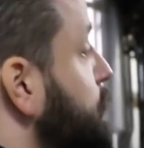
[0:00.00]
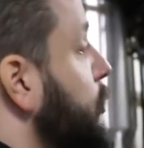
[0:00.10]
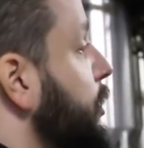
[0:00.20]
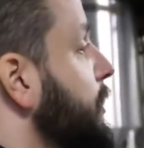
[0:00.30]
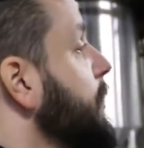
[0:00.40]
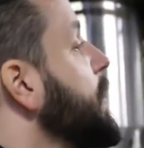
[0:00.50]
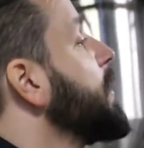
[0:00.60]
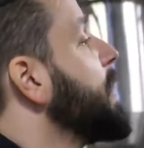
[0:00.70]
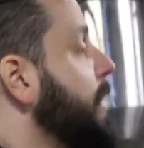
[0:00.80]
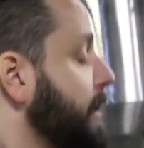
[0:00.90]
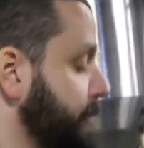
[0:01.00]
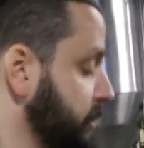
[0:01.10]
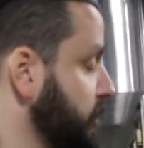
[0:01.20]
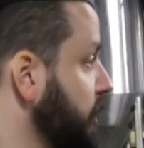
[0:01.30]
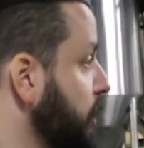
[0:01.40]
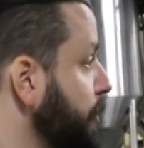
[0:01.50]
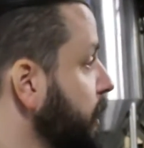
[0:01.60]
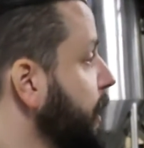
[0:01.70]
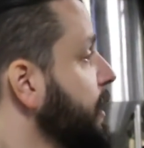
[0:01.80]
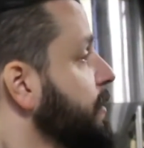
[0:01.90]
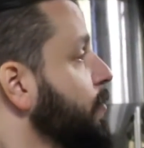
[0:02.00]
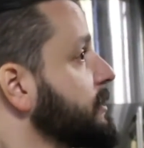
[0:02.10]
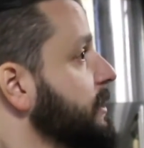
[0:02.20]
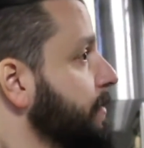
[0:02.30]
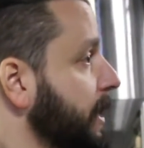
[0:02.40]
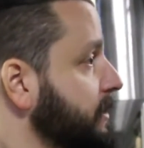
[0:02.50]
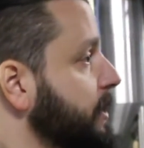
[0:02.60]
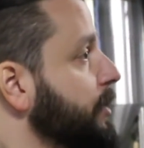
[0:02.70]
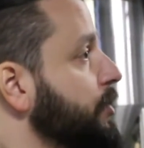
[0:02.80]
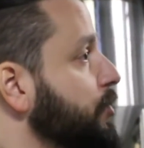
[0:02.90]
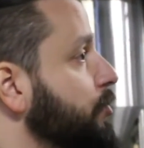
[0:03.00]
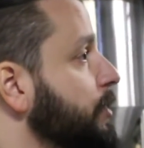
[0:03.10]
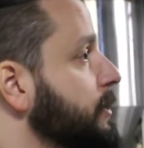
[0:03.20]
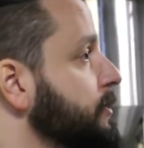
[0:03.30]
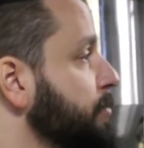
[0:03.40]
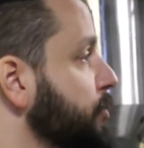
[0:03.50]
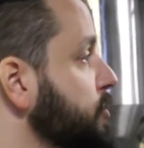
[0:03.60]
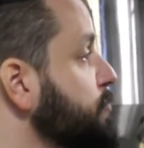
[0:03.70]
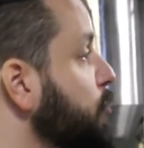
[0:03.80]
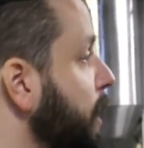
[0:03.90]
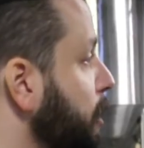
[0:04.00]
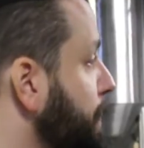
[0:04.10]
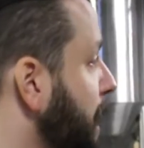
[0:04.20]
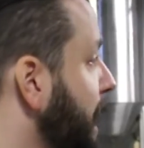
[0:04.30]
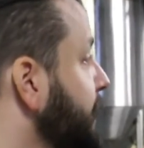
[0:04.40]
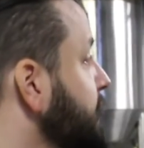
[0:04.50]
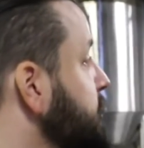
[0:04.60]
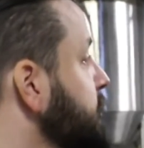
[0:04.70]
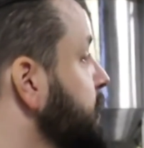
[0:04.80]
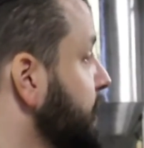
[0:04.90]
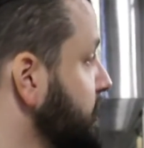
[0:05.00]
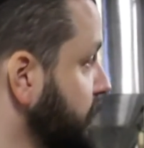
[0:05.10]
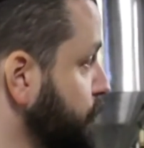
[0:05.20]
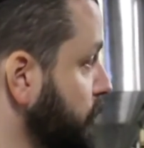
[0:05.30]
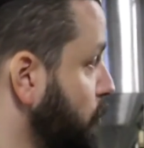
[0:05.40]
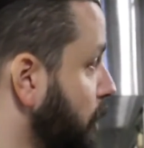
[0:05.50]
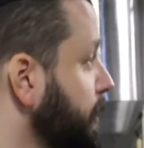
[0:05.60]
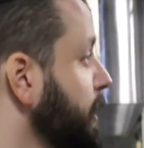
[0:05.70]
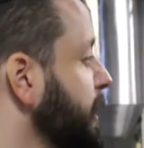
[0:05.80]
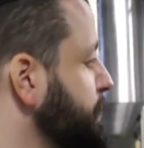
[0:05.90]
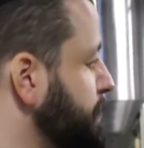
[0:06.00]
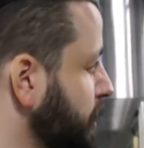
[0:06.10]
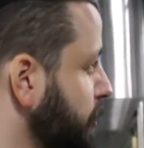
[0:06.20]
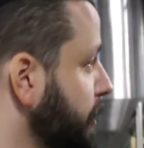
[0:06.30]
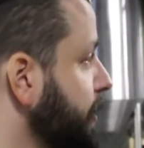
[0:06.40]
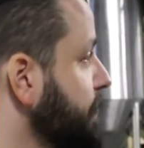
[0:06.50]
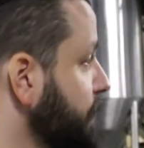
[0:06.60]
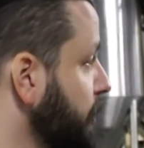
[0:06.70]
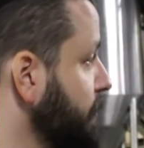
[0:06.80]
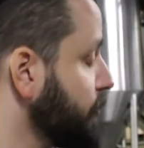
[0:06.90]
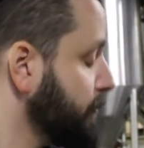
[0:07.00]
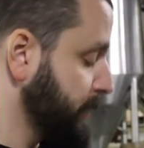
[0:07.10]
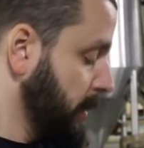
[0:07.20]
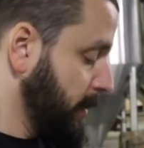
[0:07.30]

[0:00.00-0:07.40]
this morning, these are going to go in late, and what that's going to do is produce more aromatics, because that's what you want, less bittering flavor.